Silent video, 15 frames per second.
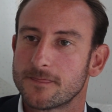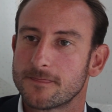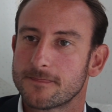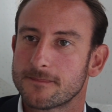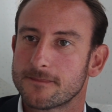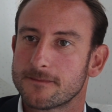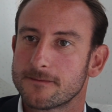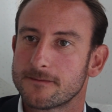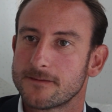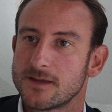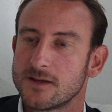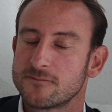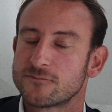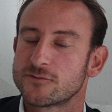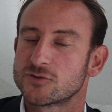
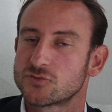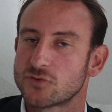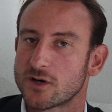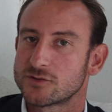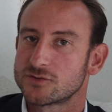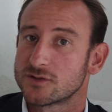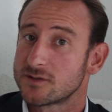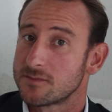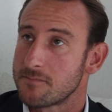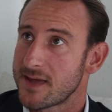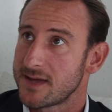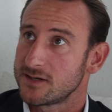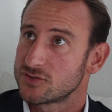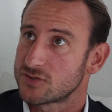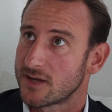infrastructure to
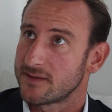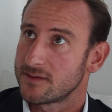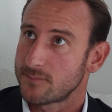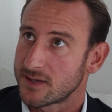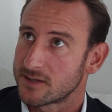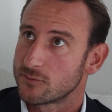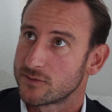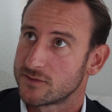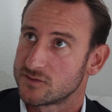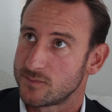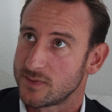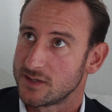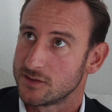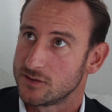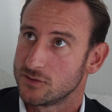manage how that bandwidth is
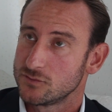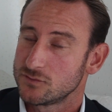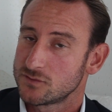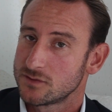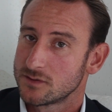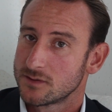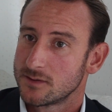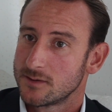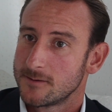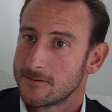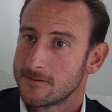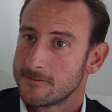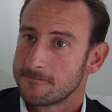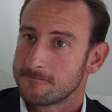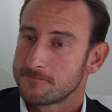being used,
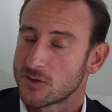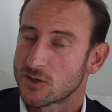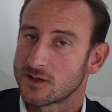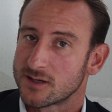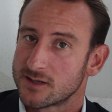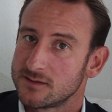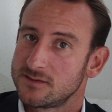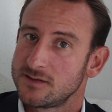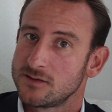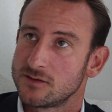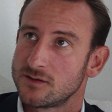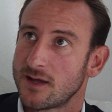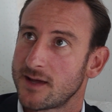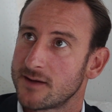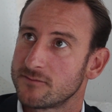you're going to
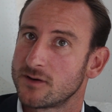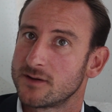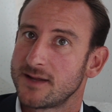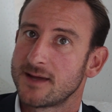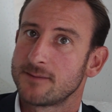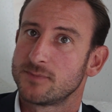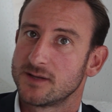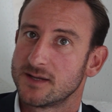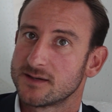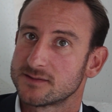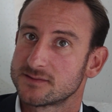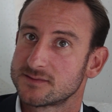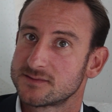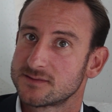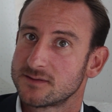continue to have unhappy
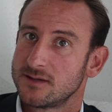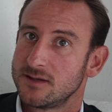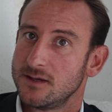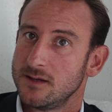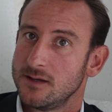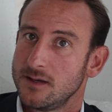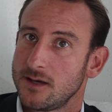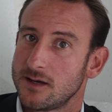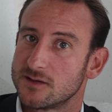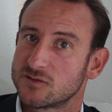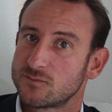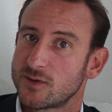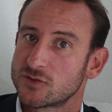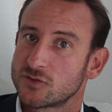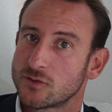guests. And
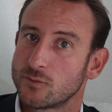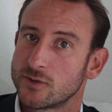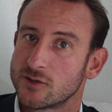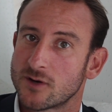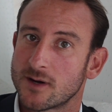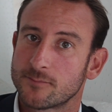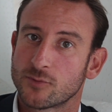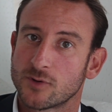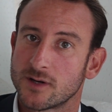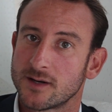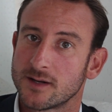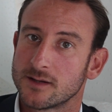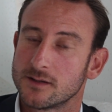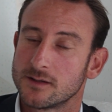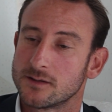especially when you're
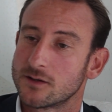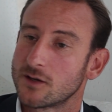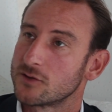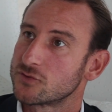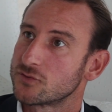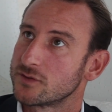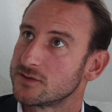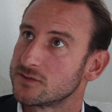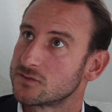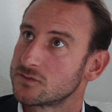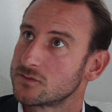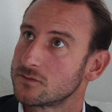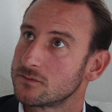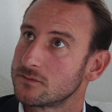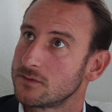operating in
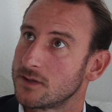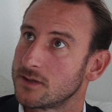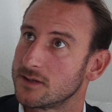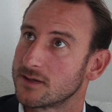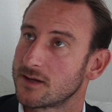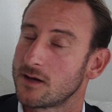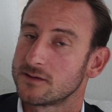countries and in